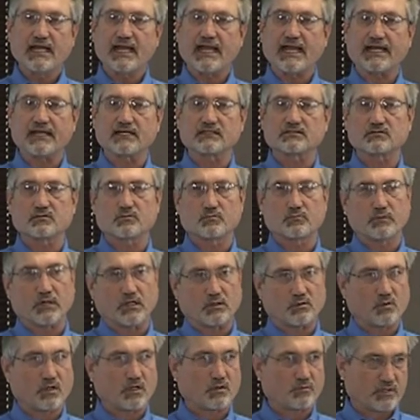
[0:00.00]
and
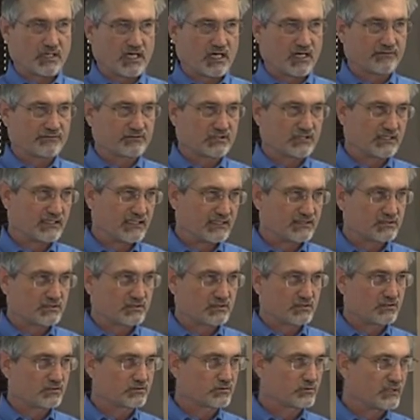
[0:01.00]
but what we often need to
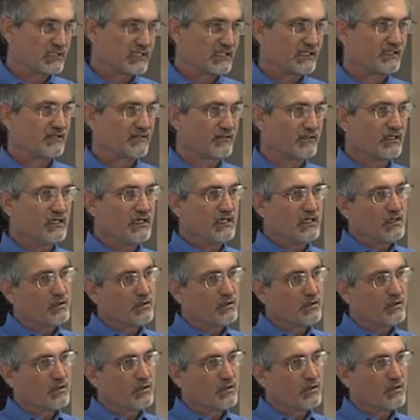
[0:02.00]
do is we need to